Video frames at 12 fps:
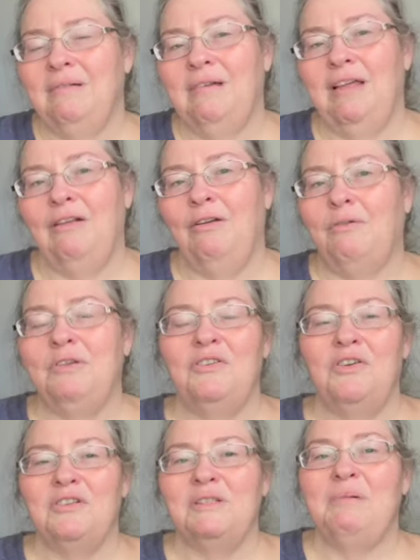It always
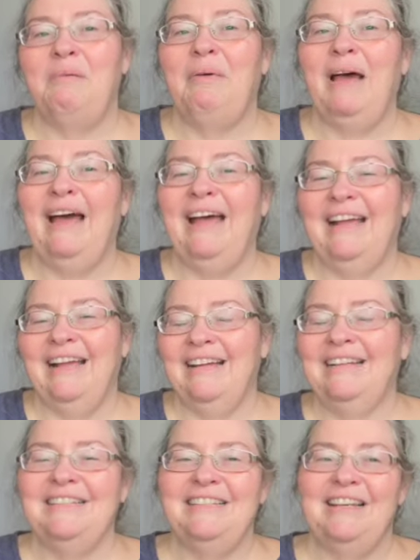hurts my back.
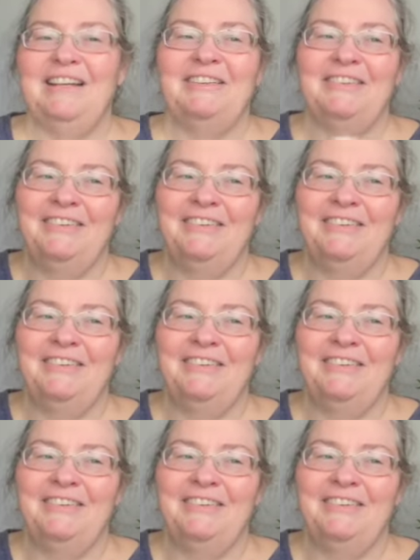So